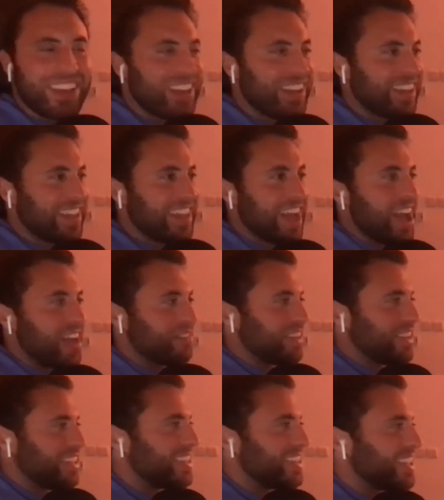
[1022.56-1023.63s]
Yeah, I
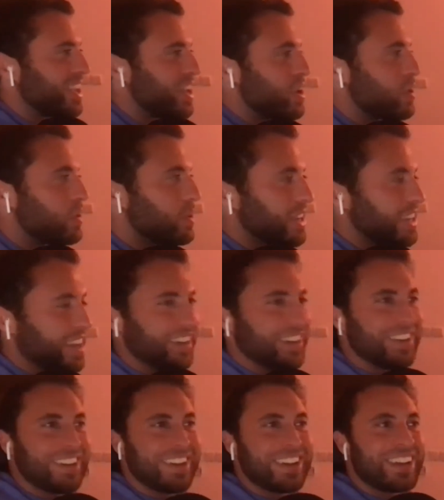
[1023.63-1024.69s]
mean,
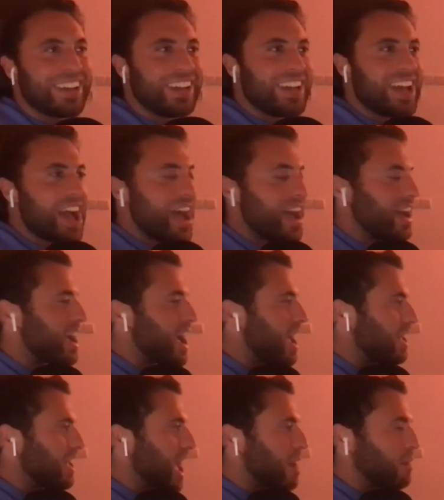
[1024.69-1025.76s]

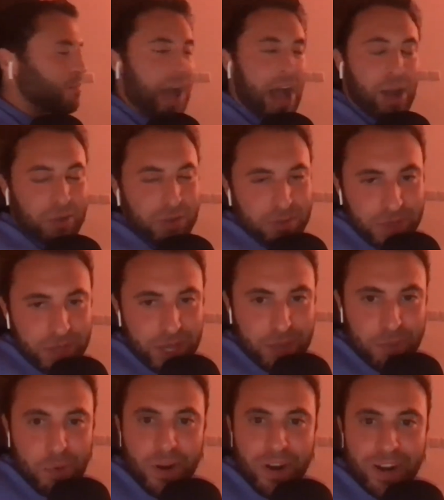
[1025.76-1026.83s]
I would look
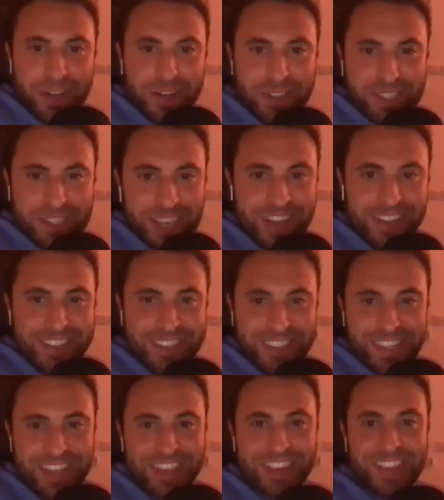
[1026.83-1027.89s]
more at your skills
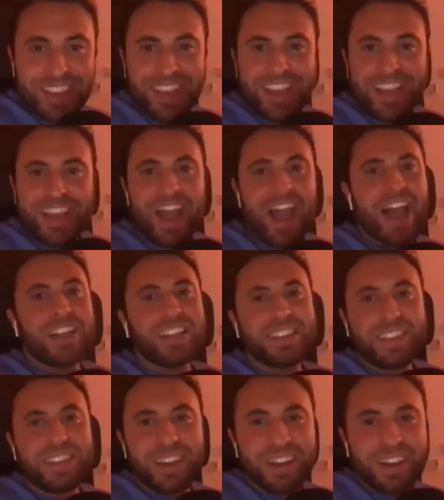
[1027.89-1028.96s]
and
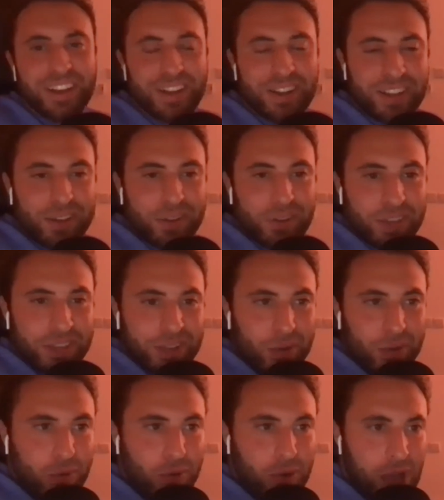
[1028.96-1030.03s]

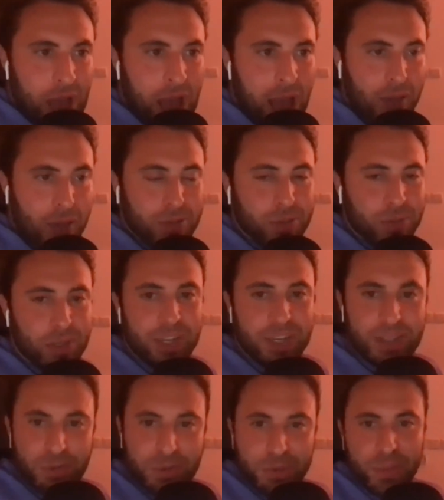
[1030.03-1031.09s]
how suited
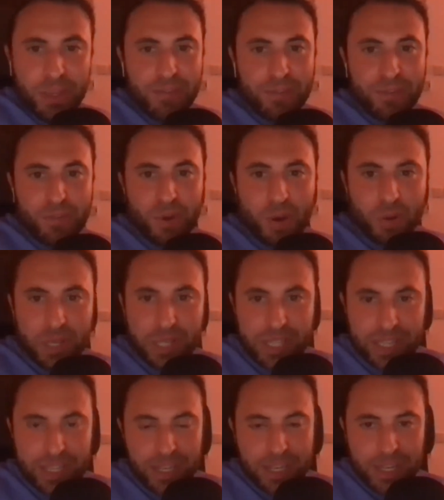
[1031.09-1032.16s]
it would be for what we
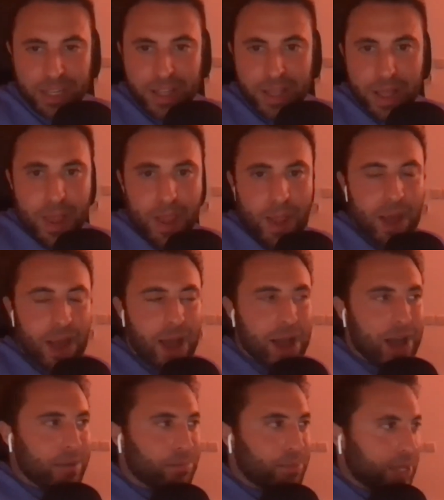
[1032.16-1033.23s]
need.
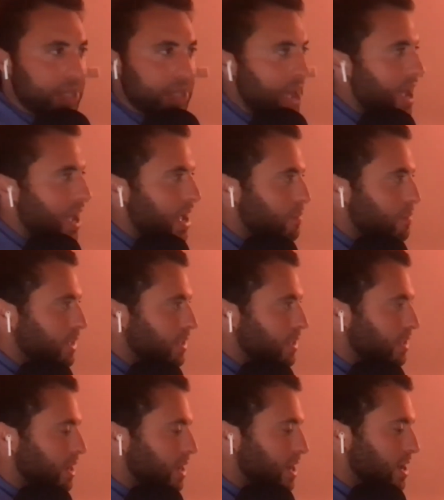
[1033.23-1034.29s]
But yeah, I
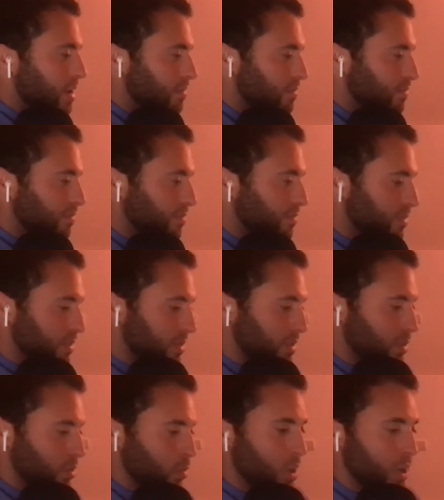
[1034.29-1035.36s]
mean,
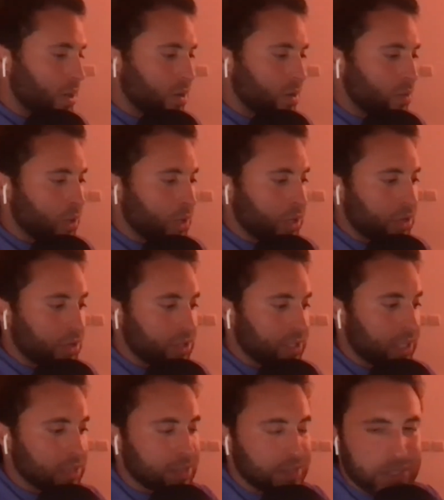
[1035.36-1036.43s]
what are your
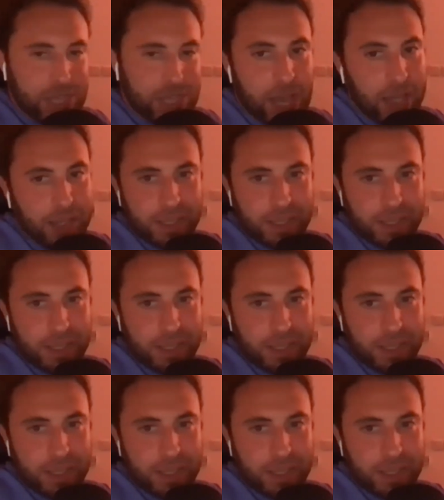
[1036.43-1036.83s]
skills exactly?